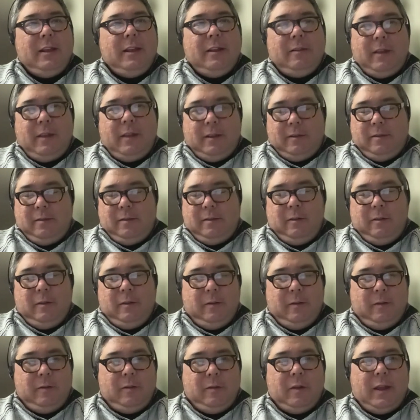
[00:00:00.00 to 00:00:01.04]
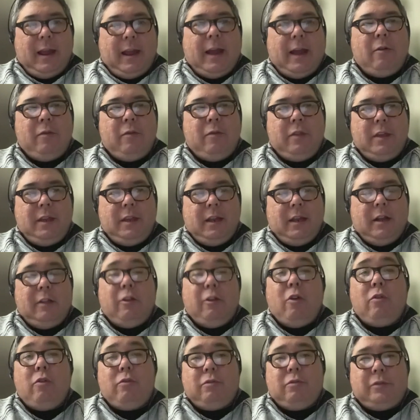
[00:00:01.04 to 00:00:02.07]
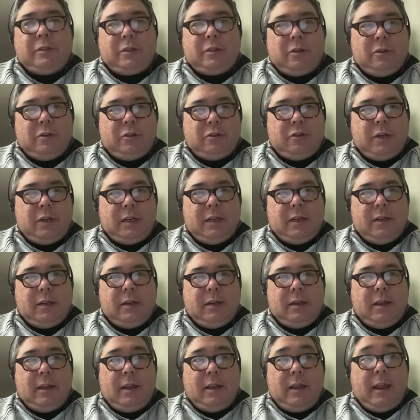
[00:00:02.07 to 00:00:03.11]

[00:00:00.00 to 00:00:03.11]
like how the locals are treated,